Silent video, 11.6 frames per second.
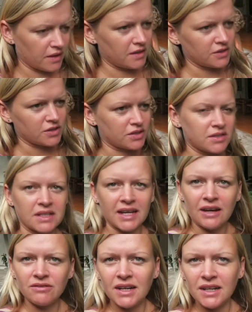Gonna just
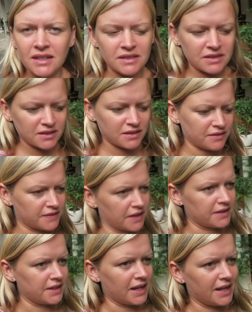get ready and stuff,
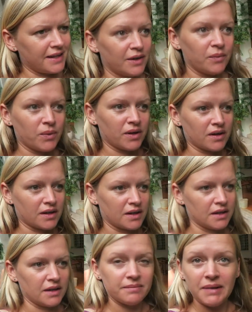and then we are
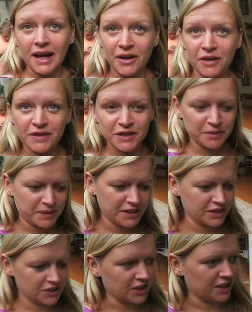gonna head over to the
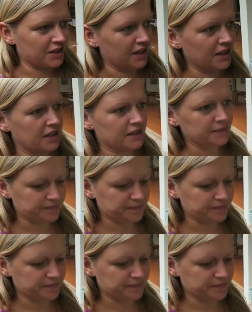beach, I think.